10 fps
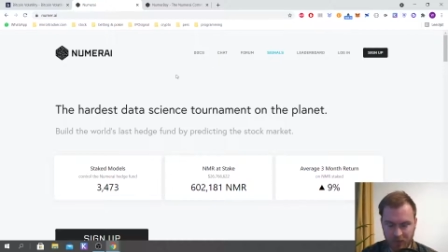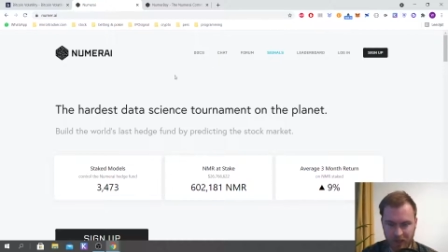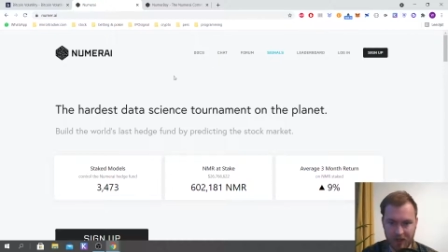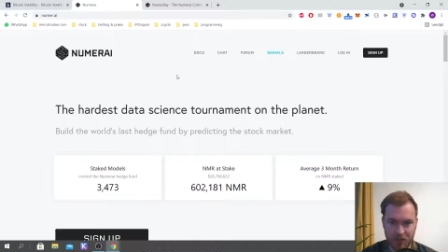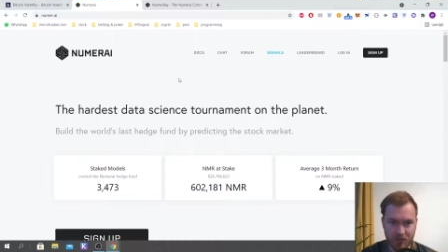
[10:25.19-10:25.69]

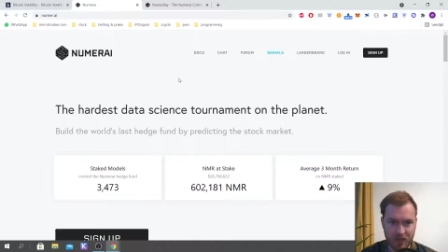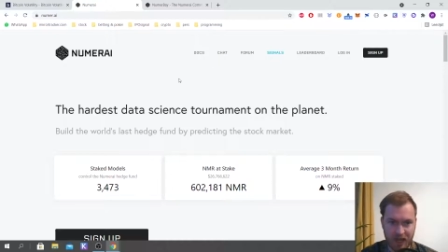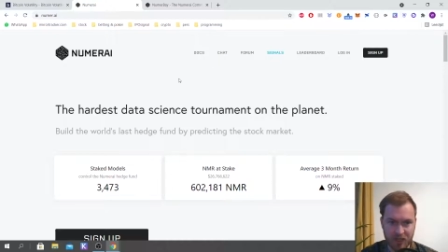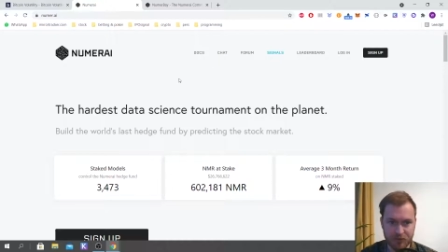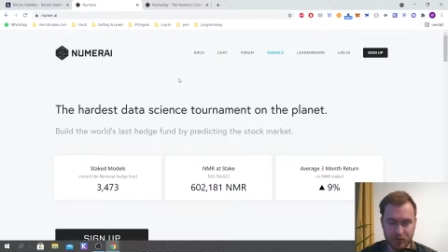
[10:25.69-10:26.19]
And they use a
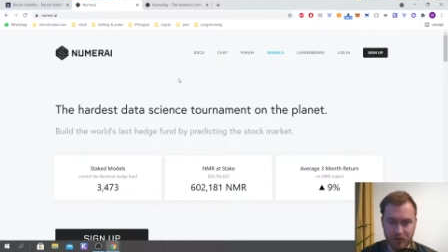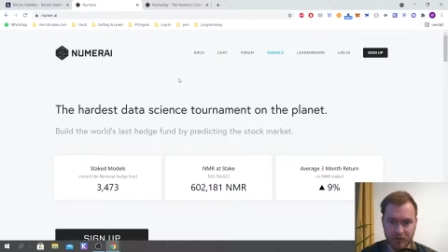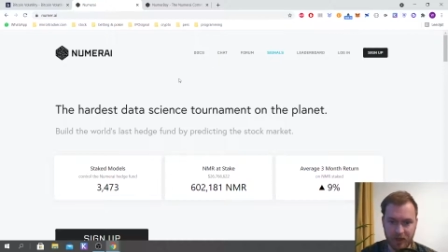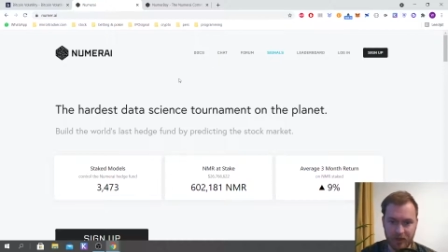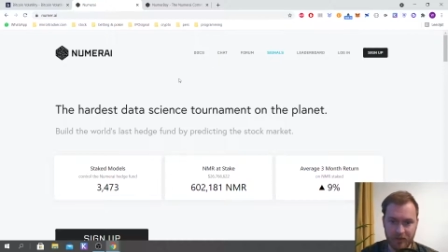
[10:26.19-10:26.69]
hedge
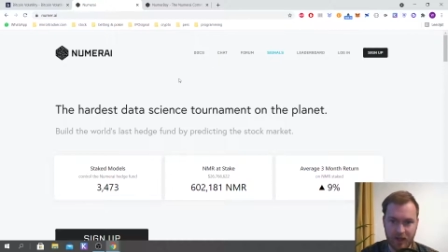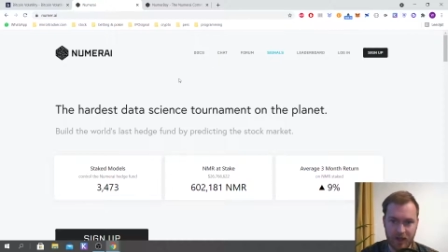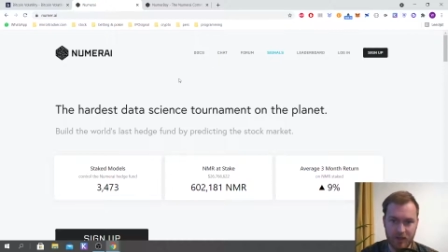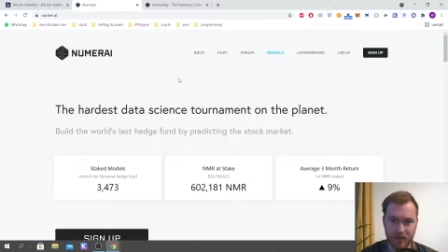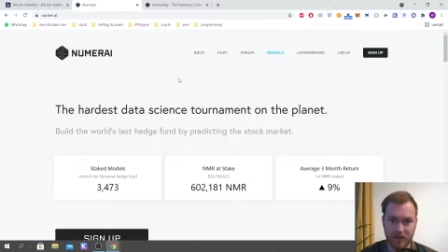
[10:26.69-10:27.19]
fund, and
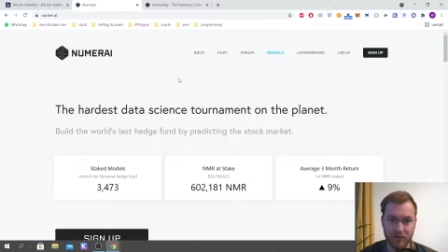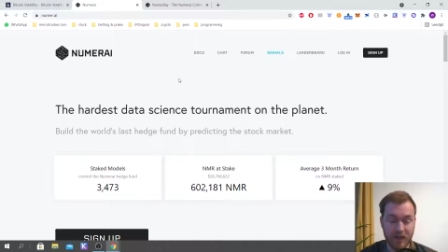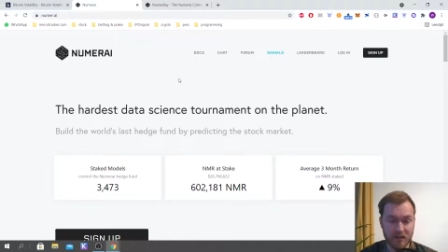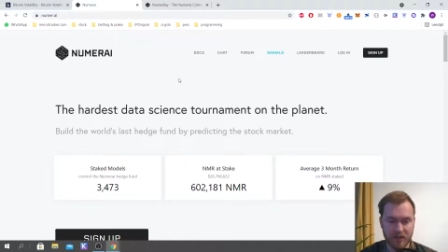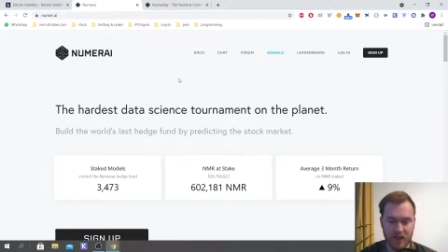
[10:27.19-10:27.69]
they
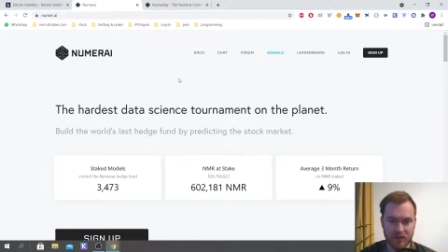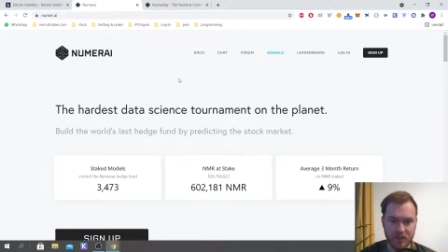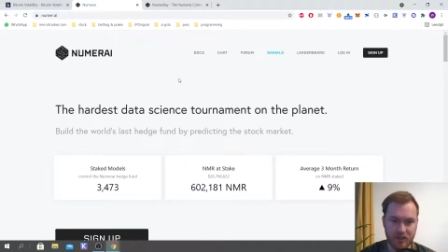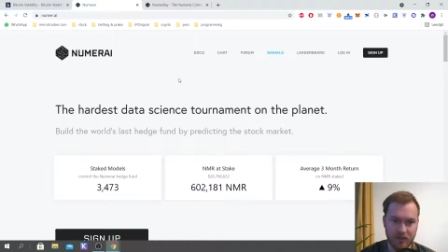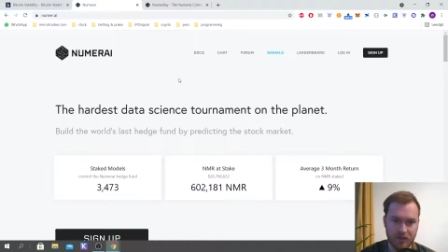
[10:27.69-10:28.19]
invest
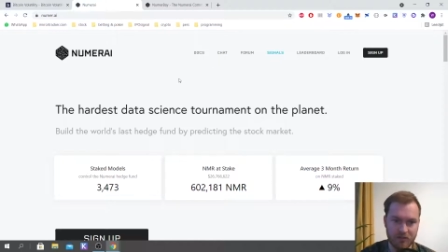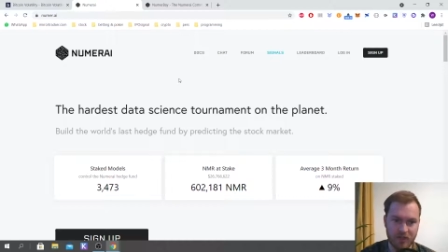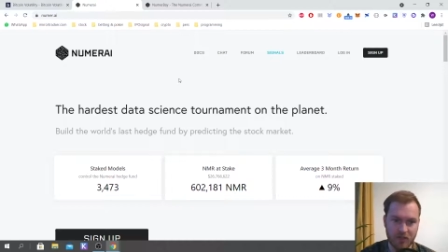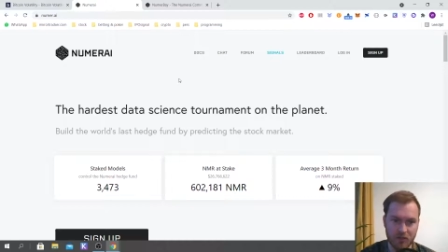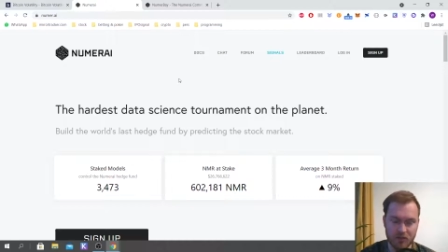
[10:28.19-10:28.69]
actually in these
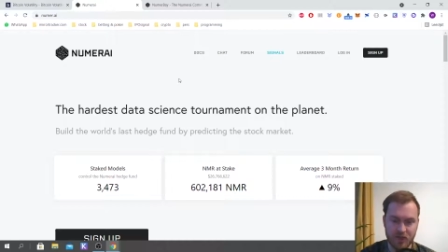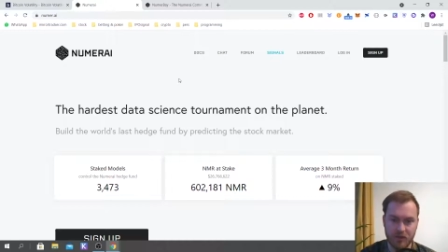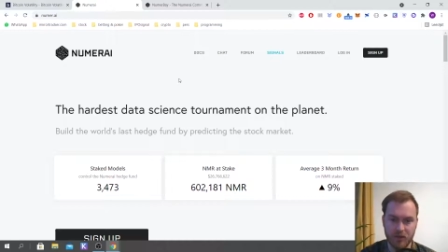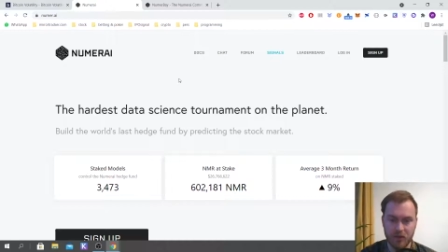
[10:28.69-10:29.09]
signals that